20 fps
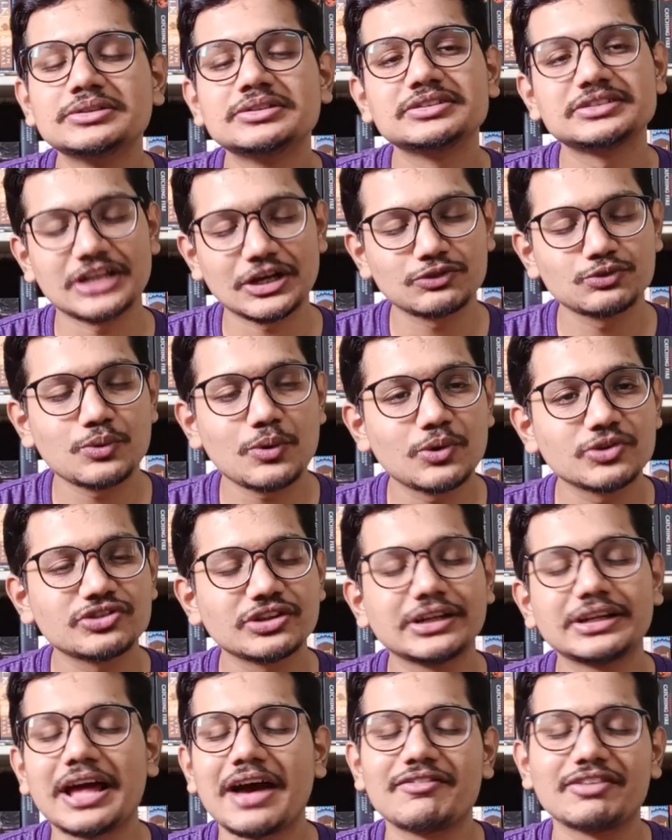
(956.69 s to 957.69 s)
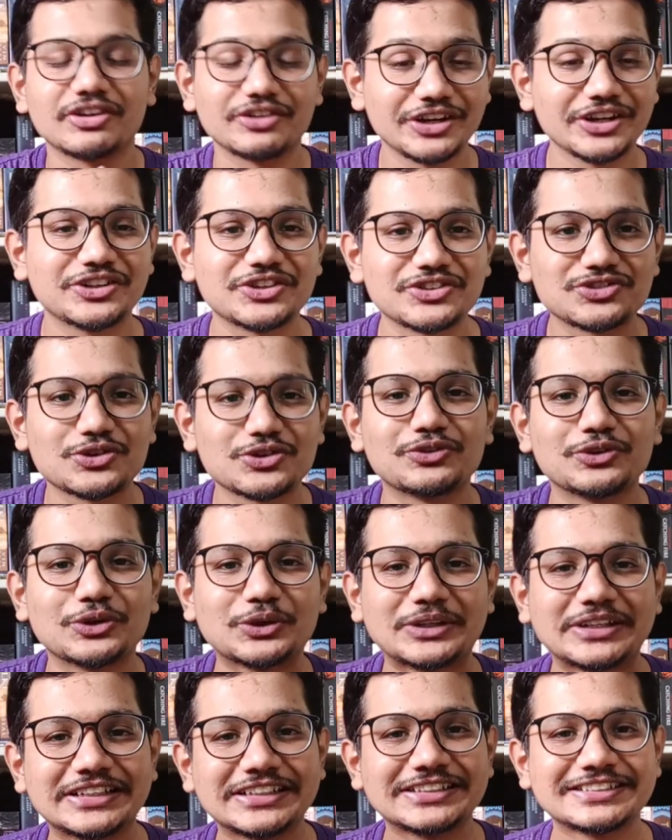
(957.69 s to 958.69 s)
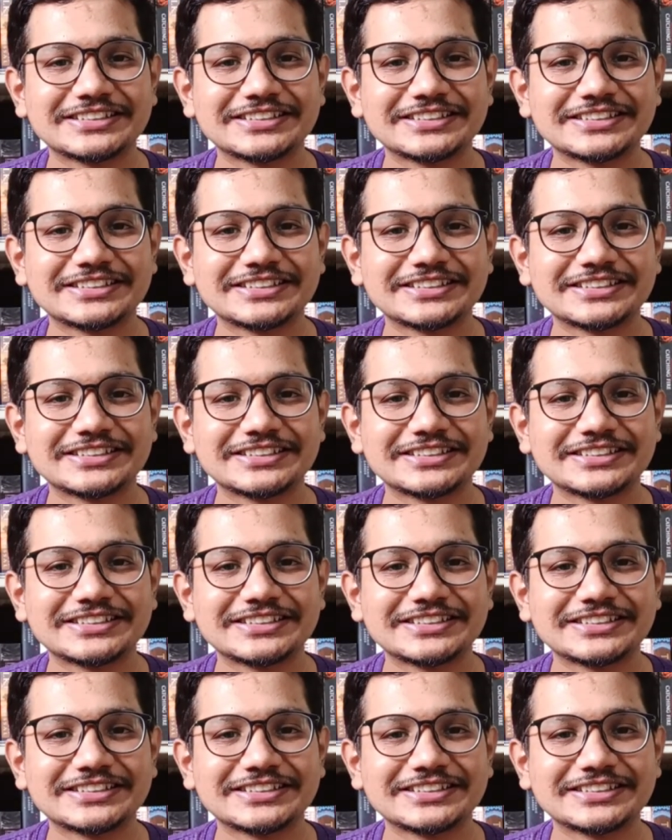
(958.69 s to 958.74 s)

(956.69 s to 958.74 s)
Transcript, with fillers: Thanks for watching and have a great rest of your day.